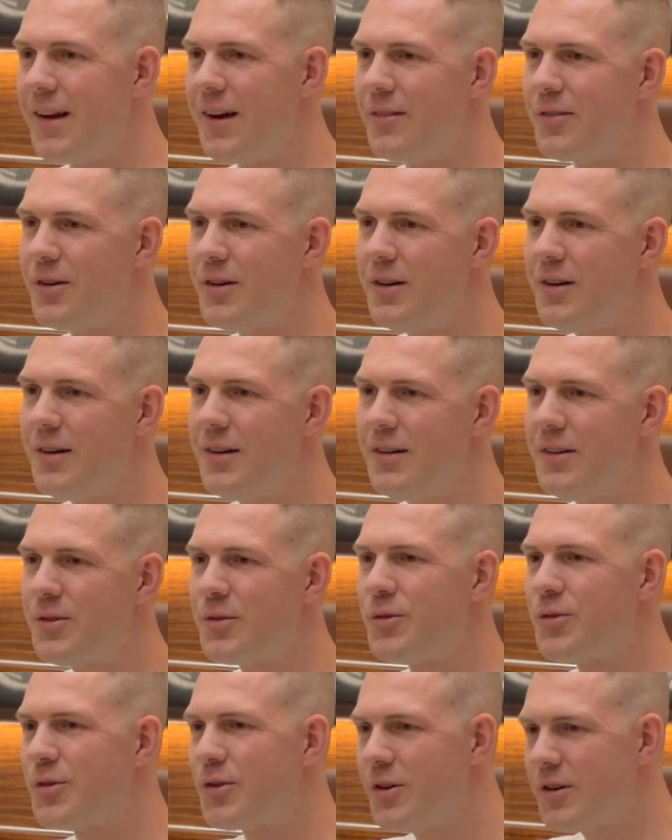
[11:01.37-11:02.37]
ever to
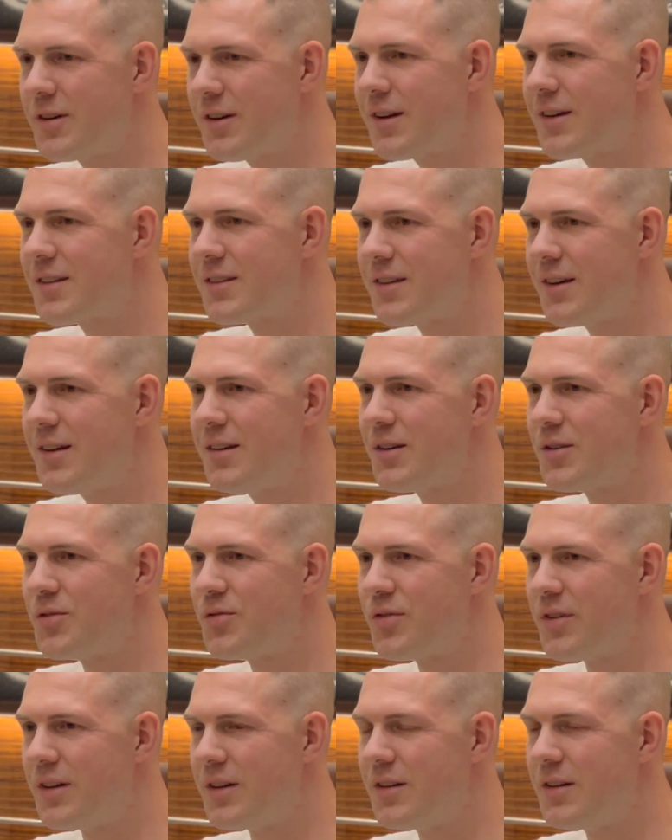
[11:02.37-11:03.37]
a certain extent, it
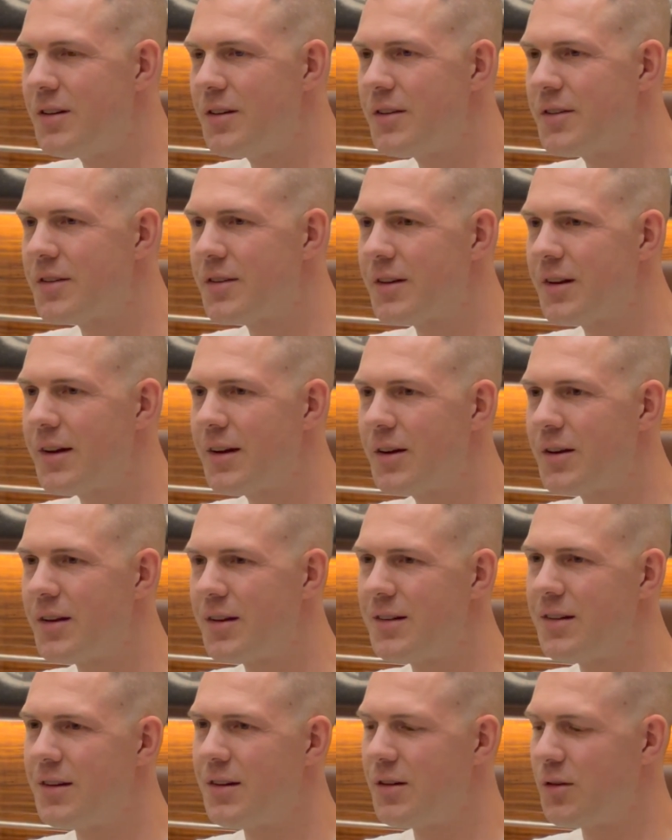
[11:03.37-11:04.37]
feels like,
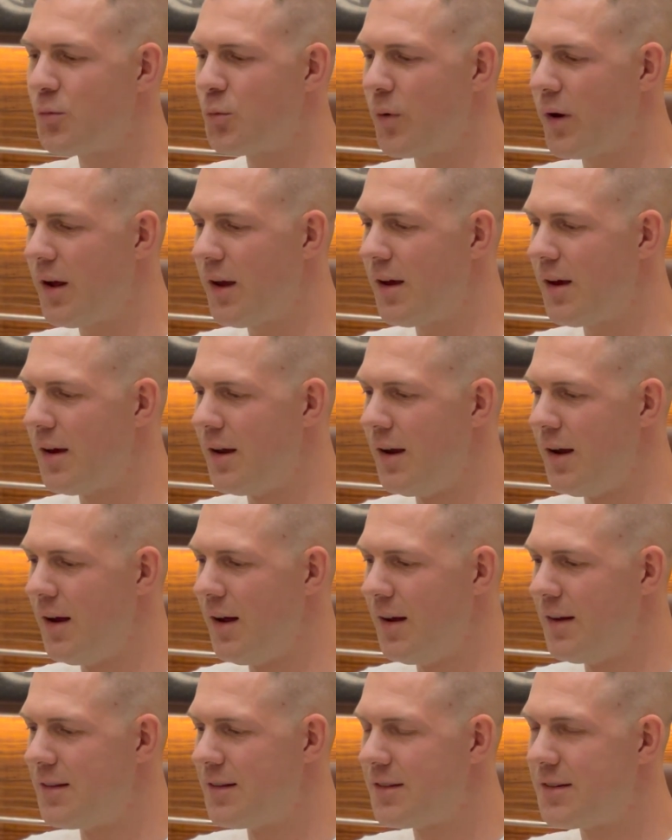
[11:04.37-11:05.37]
and in a way,
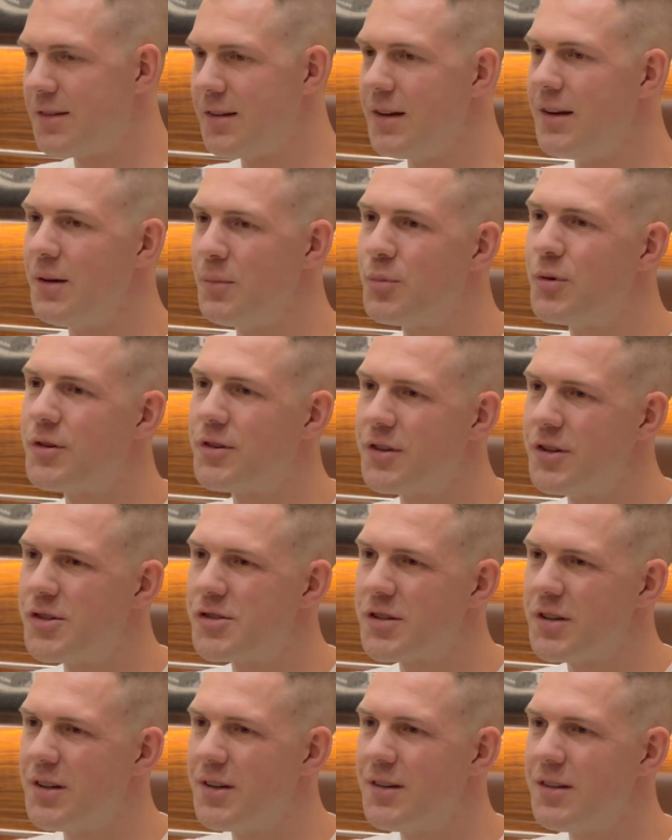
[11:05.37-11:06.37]
sitting
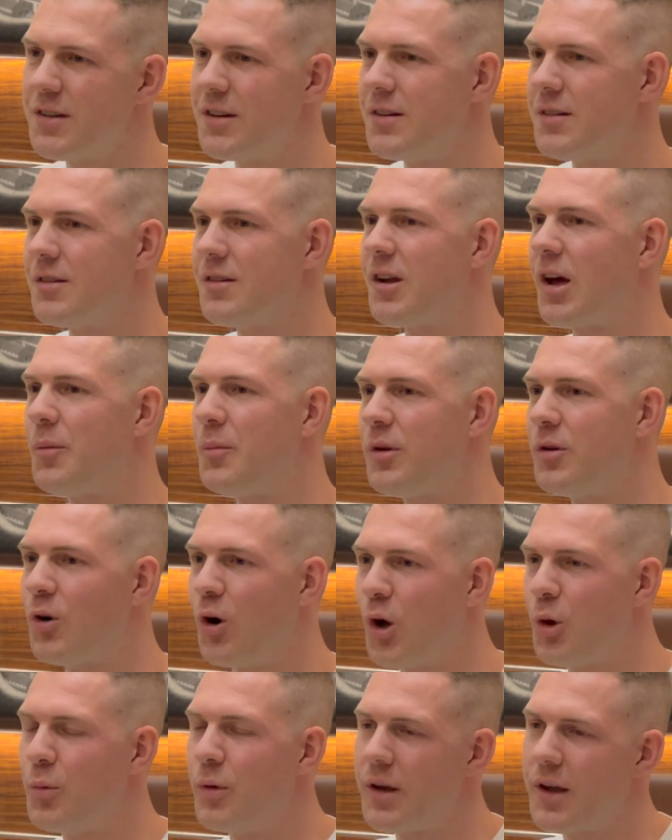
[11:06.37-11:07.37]
positions, and I mean,
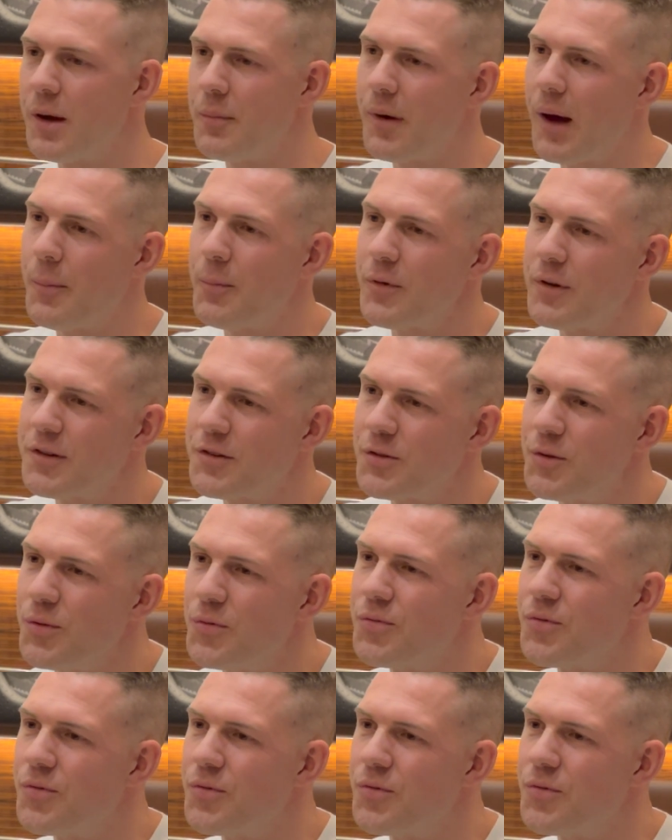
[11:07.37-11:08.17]
all we came up with so